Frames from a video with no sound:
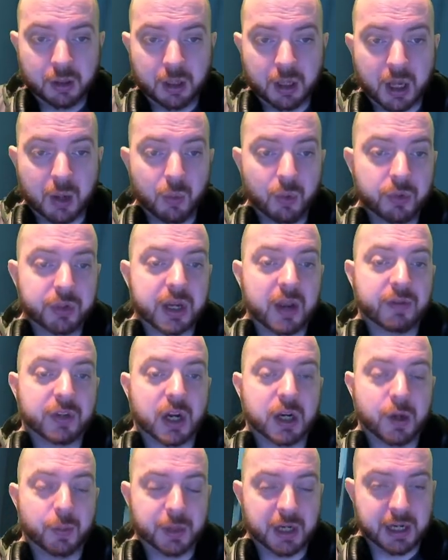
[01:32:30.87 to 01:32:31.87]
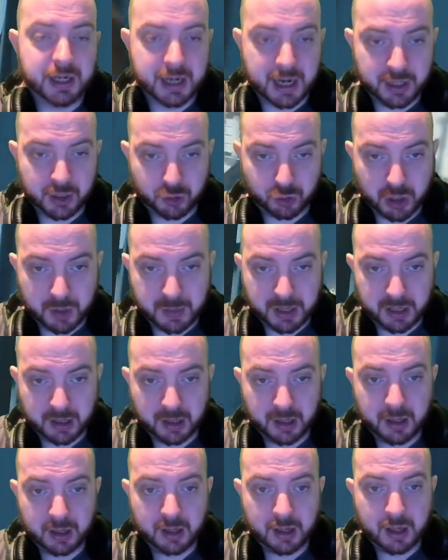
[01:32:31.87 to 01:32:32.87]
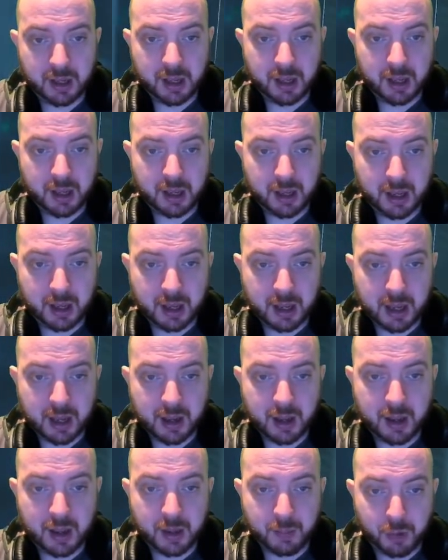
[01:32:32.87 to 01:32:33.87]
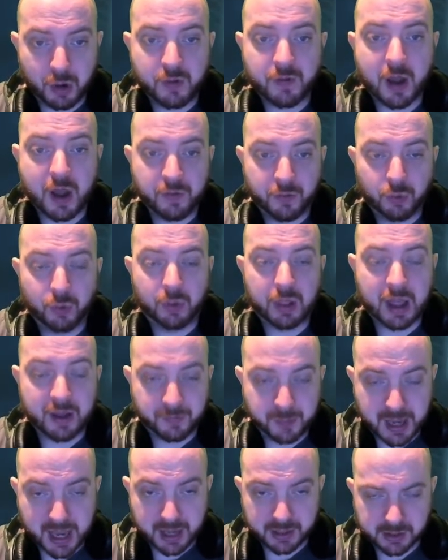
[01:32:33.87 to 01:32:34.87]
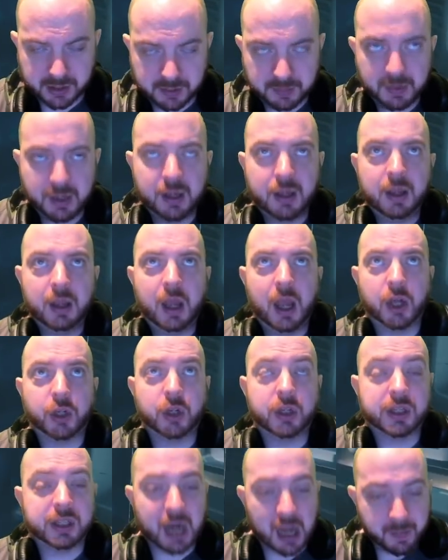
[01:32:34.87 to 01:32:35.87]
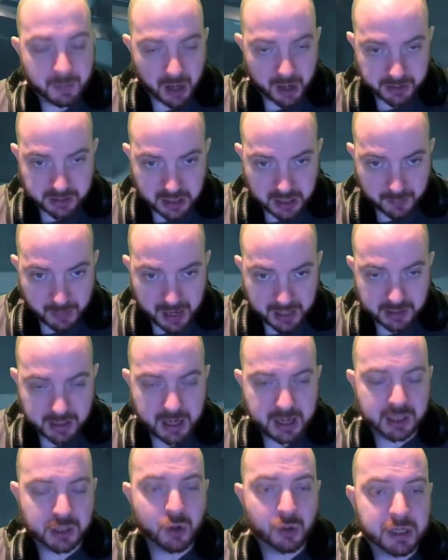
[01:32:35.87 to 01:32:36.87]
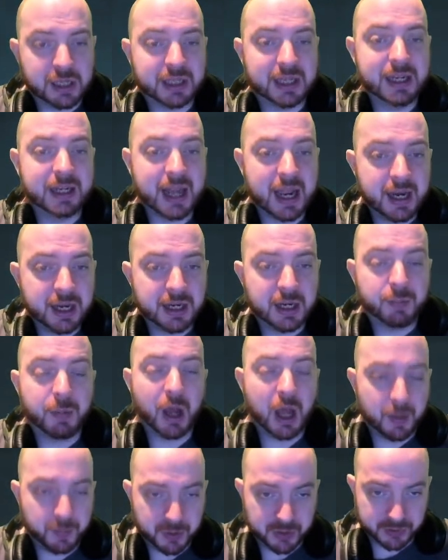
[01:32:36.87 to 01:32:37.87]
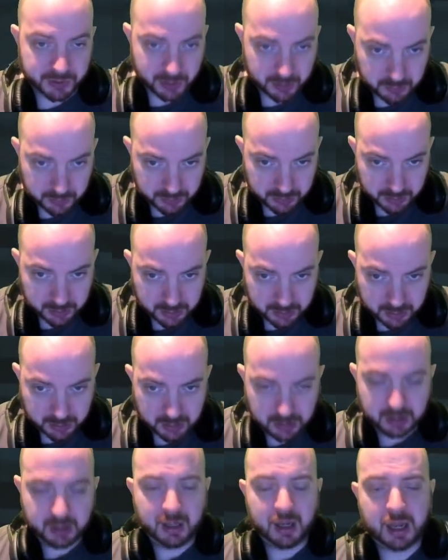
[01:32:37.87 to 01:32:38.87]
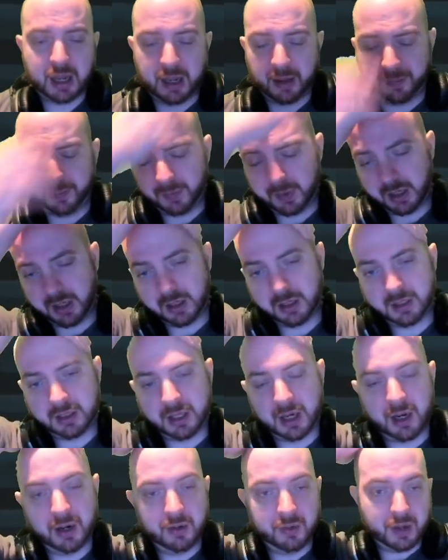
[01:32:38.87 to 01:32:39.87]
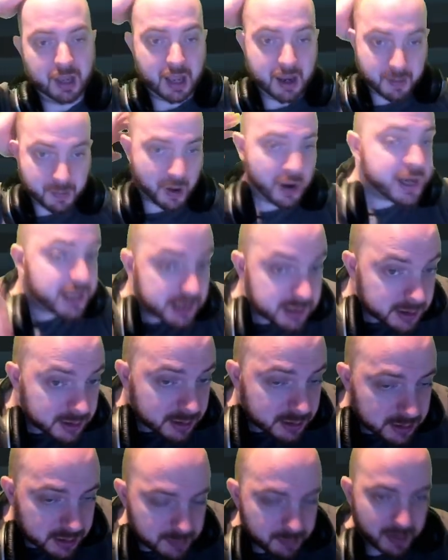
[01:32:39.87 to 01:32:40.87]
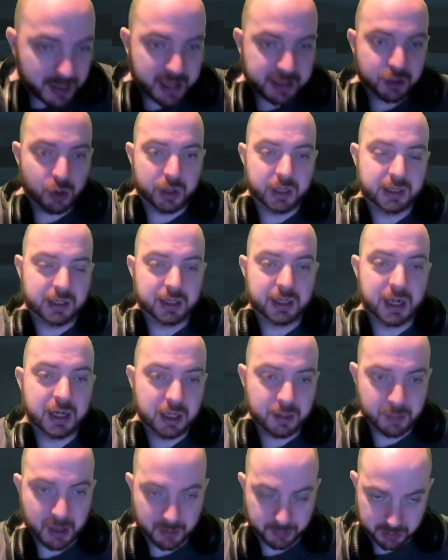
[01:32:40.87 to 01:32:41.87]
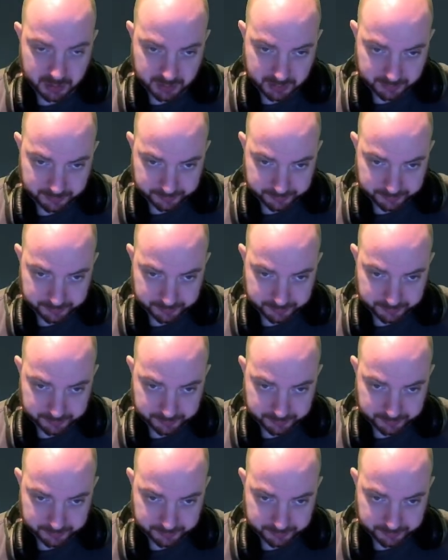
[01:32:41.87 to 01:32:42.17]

Will server-side object container streaming improve overall FPS? It should stabilize it a bit. It's not its intended purpose, though. So it might, but that's not its intended purpose.